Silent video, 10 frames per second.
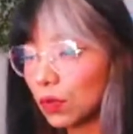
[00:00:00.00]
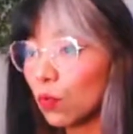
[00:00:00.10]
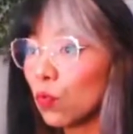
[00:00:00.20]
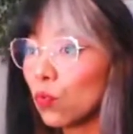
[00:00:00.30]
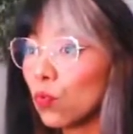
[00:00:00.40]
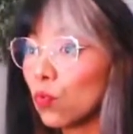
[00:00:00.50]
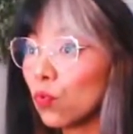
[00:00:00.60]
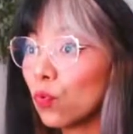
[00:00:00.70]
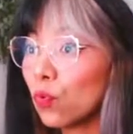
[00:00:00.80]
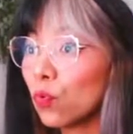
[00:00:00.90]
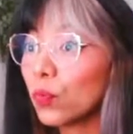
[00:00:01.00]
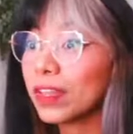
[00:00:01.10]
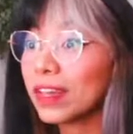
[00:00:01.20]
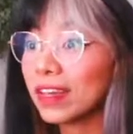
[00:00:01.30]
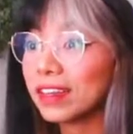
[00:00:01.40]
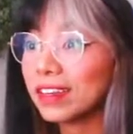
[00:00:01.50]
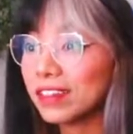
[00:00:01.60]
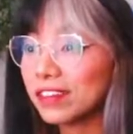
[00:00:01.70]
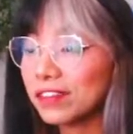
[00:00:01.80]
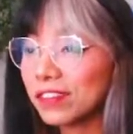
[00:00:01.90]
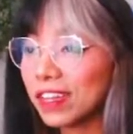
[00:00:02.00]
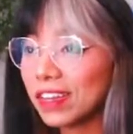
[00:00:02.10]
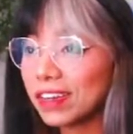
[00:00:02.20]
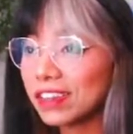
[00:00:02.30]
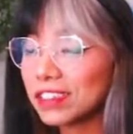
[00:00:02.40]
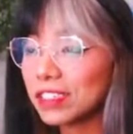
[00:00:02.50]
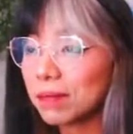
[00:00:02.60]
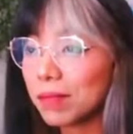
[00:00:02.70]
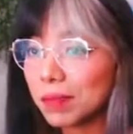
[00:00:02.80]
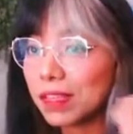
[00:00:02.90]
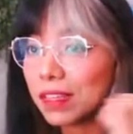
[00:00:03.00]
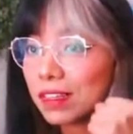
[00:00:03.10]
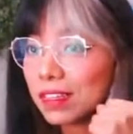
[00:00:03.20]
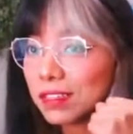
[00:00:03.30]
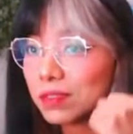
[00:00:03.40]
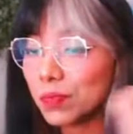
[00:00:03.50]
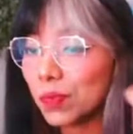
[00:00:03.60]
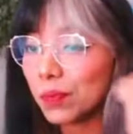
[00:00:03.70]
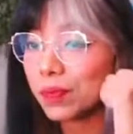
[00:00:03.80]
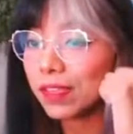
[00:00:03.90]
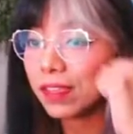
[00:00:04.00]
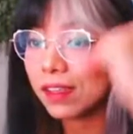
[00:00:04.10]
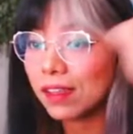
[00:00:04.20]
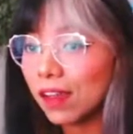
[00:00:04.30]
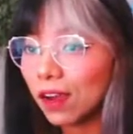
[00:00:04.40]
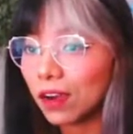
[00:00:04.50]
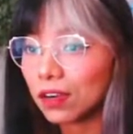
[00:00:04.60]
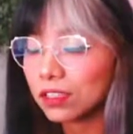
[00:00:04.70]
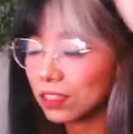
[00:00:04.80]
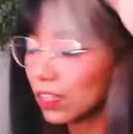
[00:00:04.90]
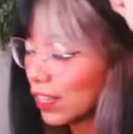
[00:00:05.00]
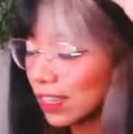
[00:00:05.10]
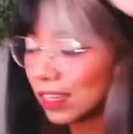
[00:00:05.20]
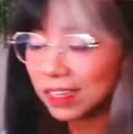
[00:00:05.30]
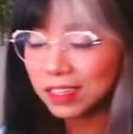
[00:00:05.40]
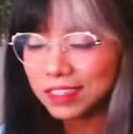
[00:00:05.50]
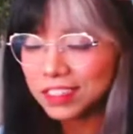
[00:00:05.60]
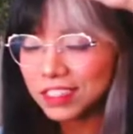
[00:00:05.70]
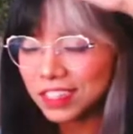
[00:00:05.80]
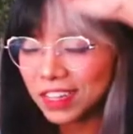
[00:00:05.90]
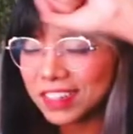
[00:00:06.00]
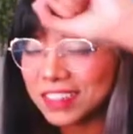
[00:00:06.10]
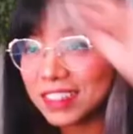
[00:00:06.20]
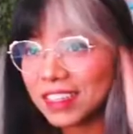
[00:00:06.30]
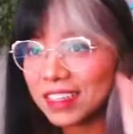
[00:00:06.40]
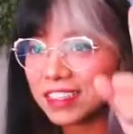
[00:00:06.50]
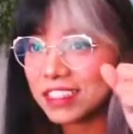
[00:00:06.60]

Ooh, we got another fire energy. Maybe this will be our lucky shot to get